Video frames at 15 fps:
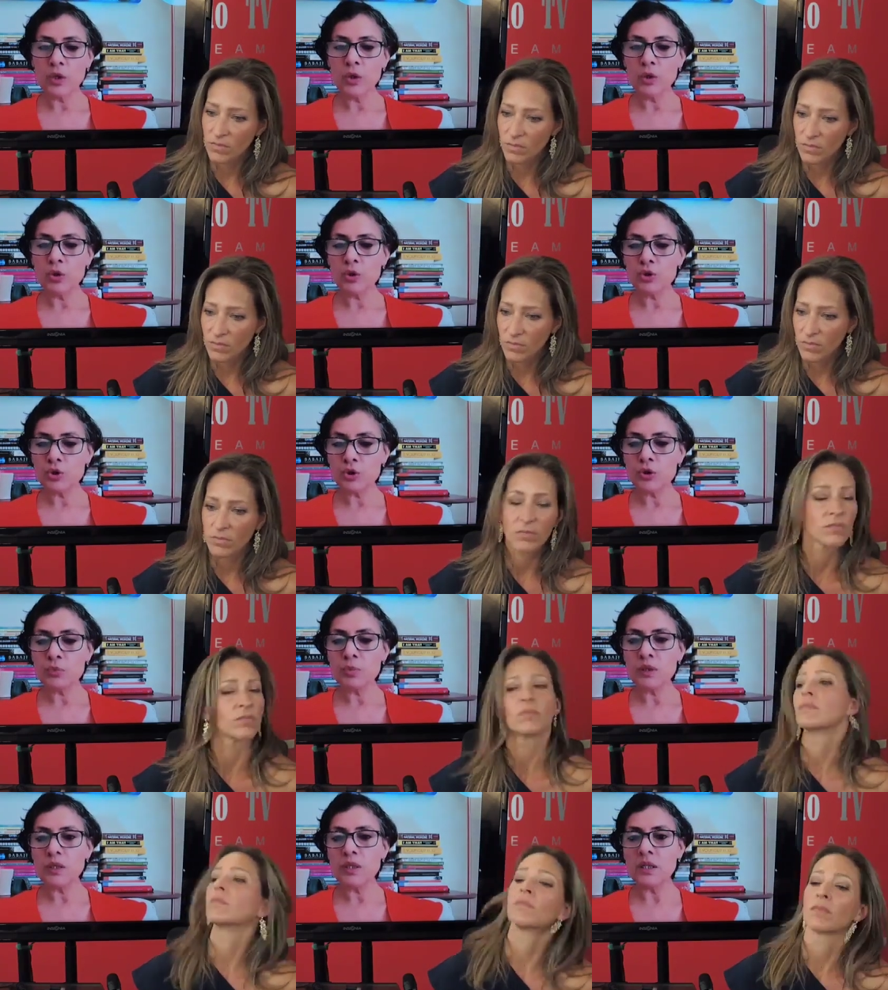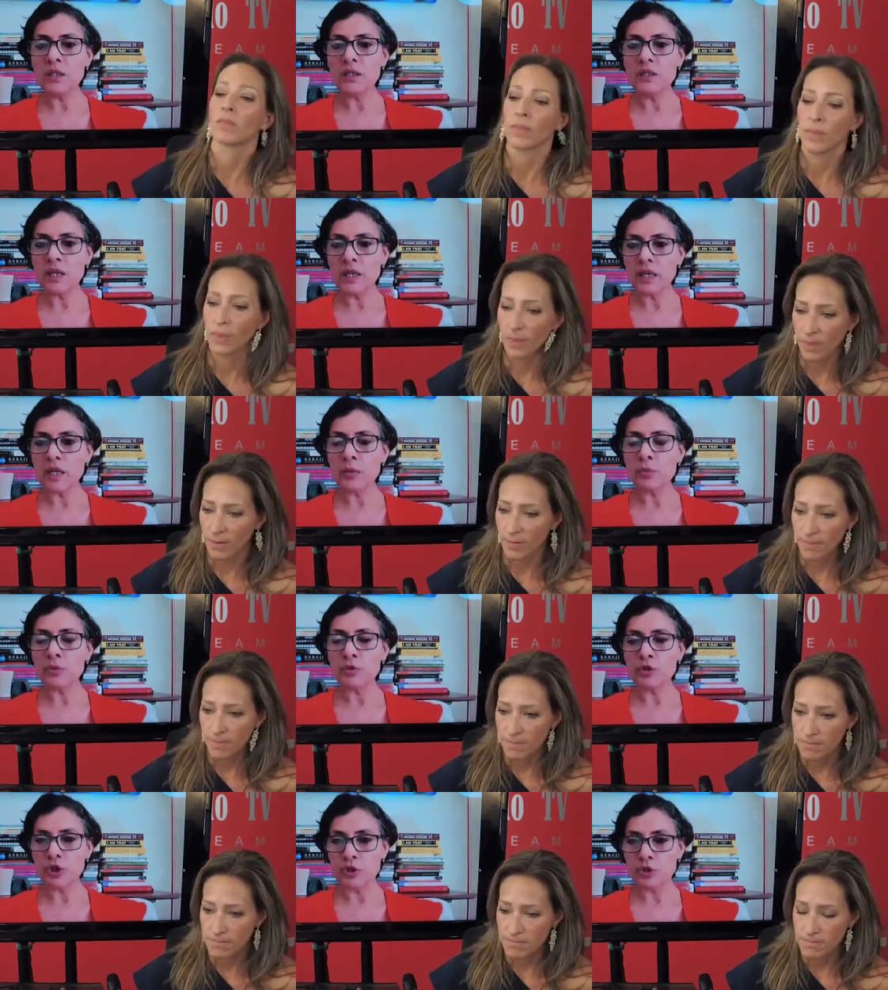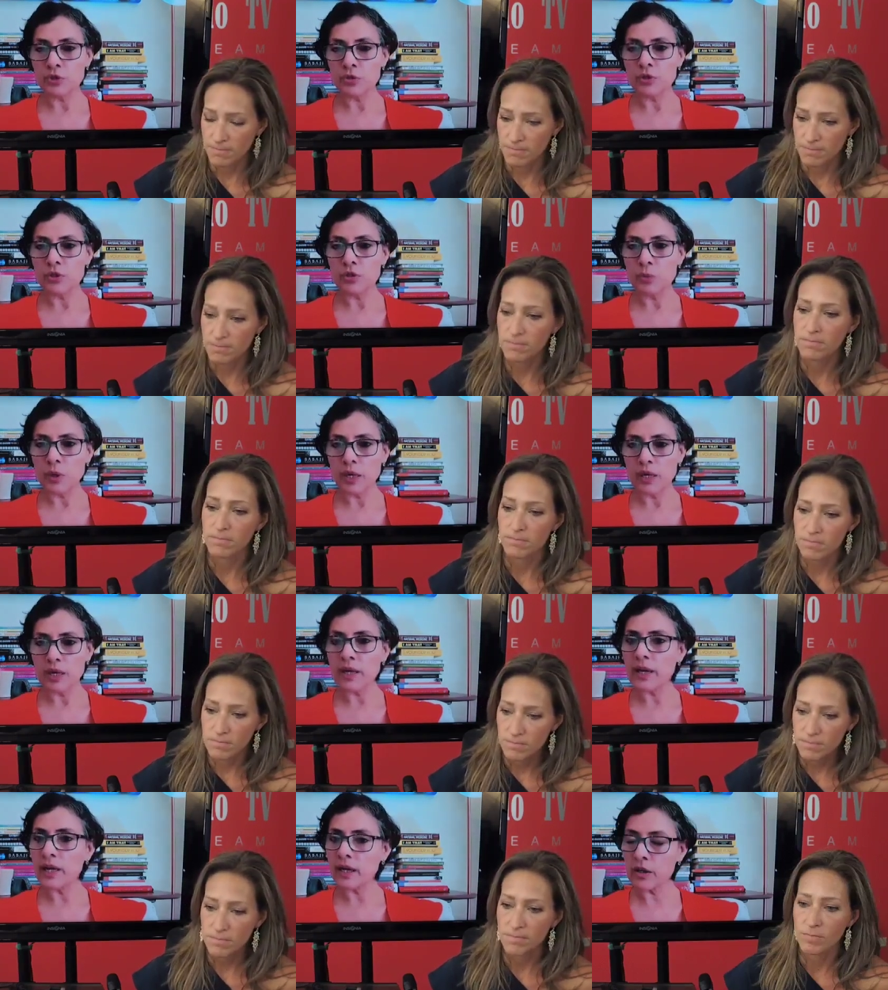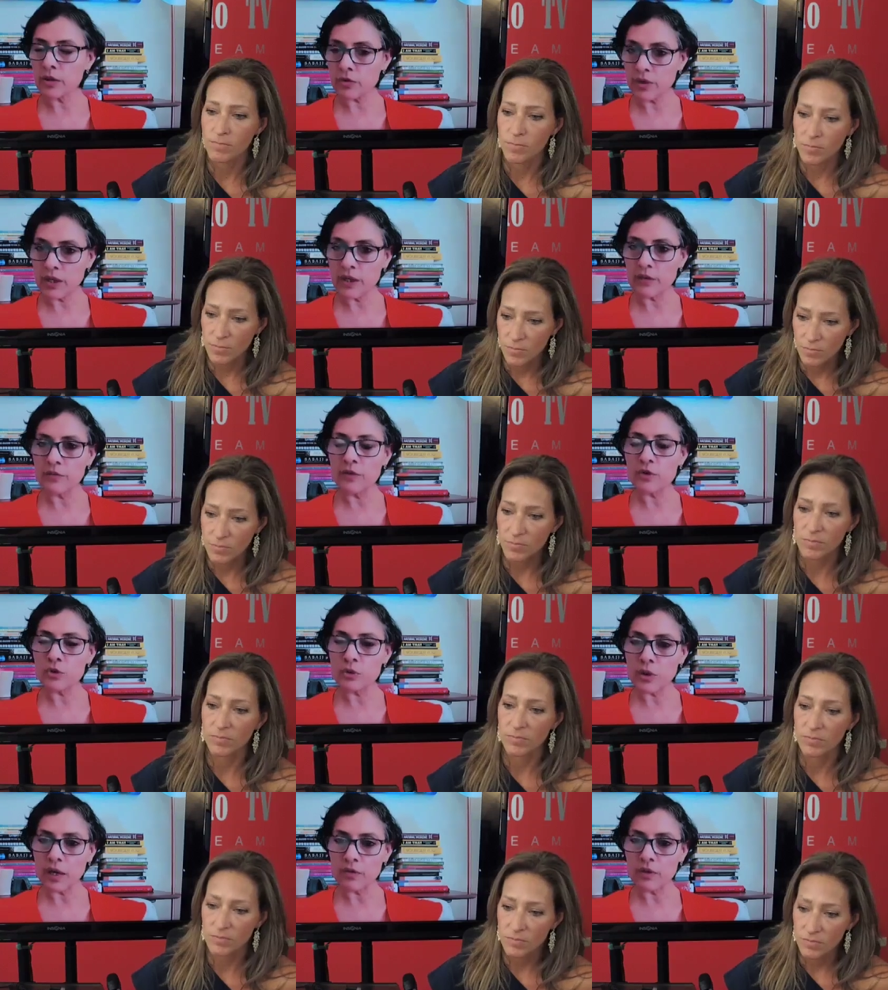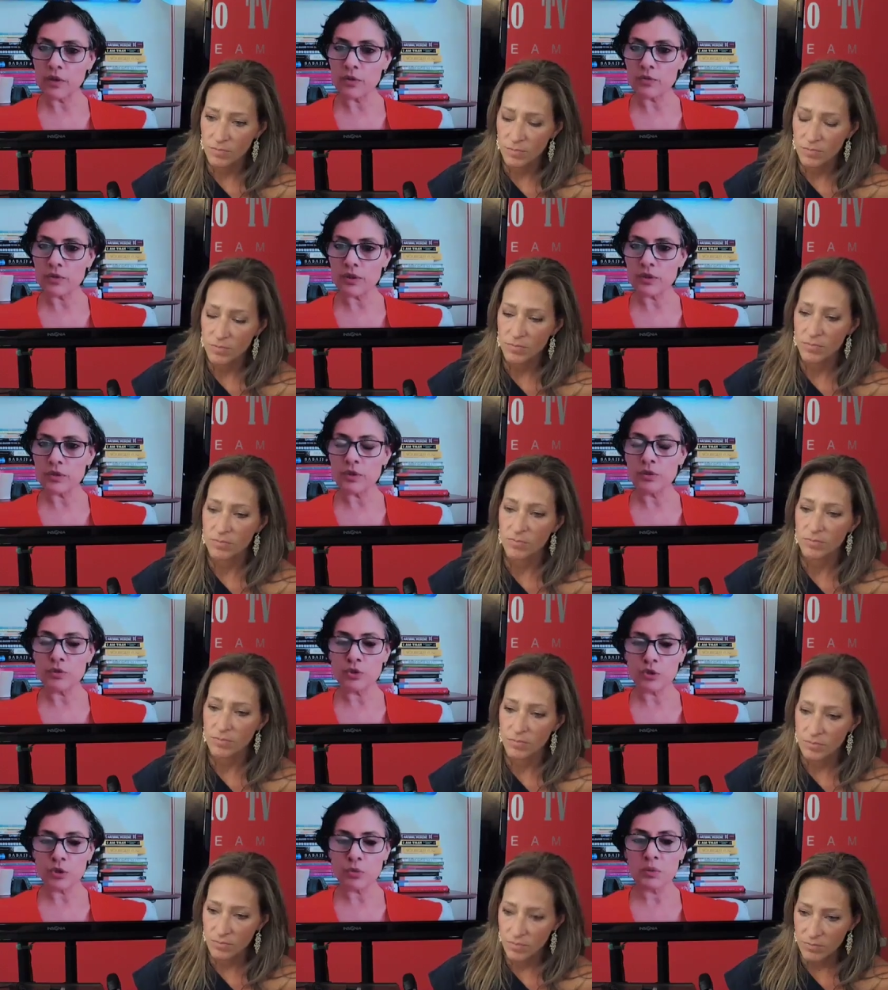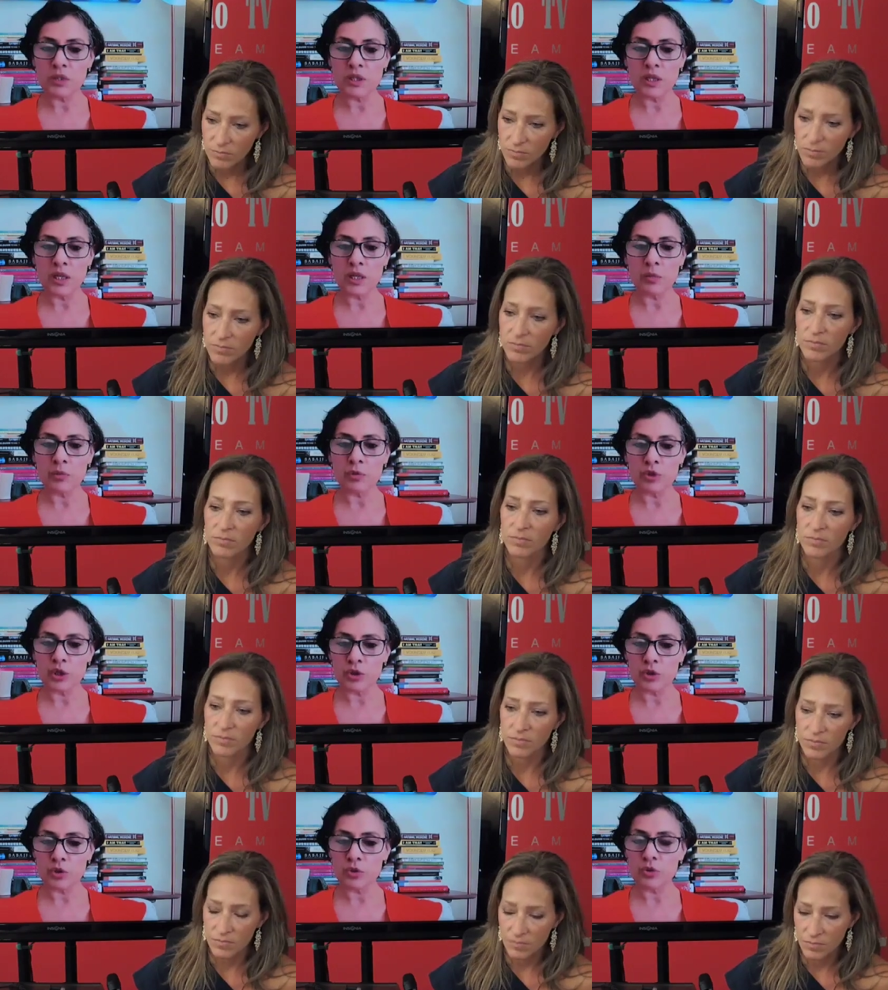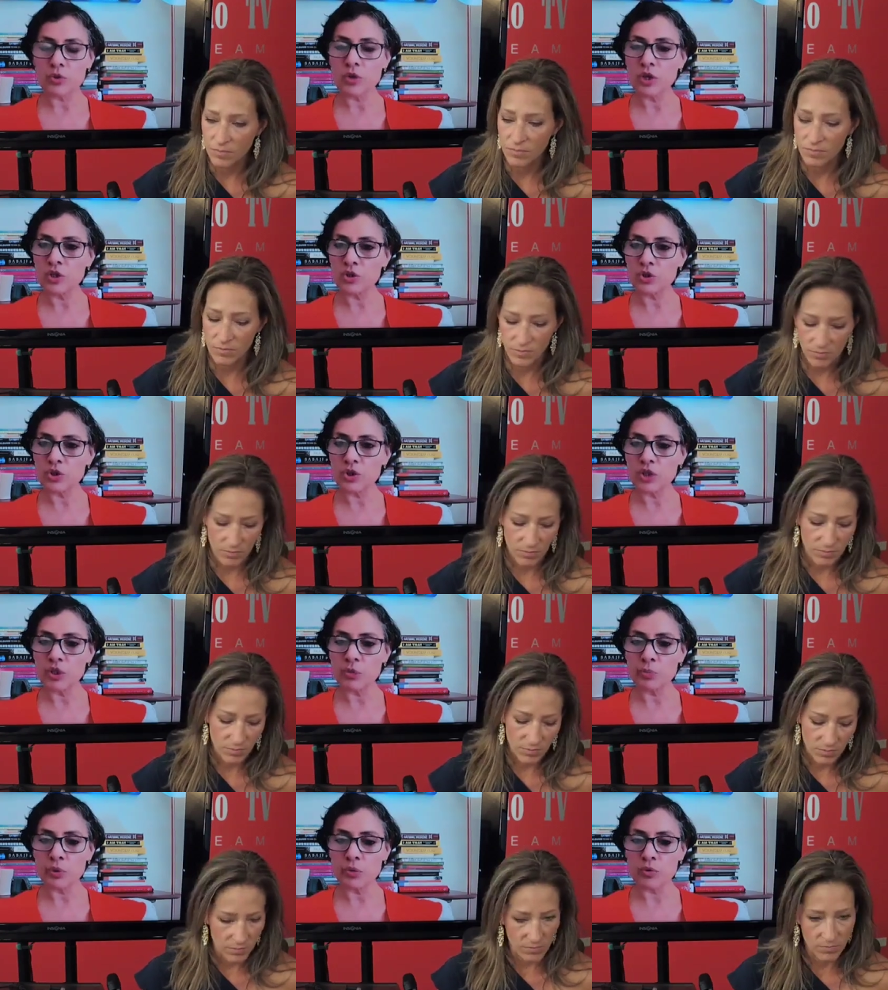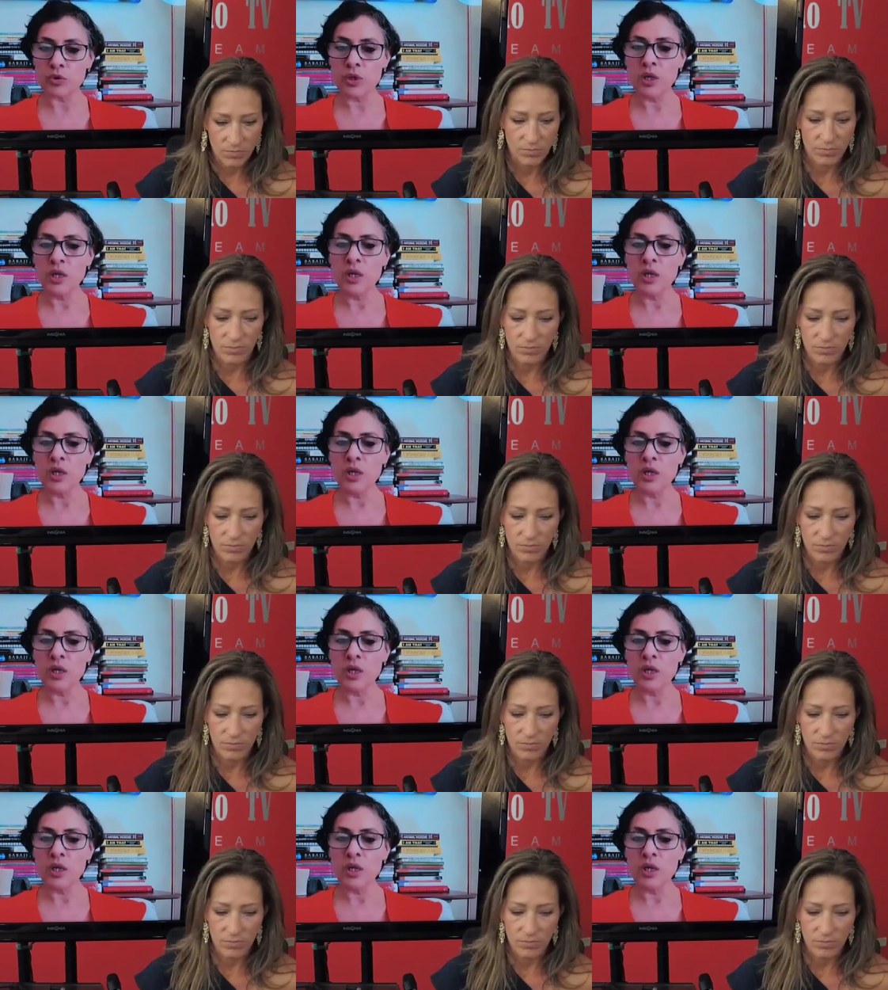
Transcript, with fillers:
Speaker 1: you should be taking progesterone as well. And I agree, if you do have a uterus, you should be taking progesterone, not just unopposed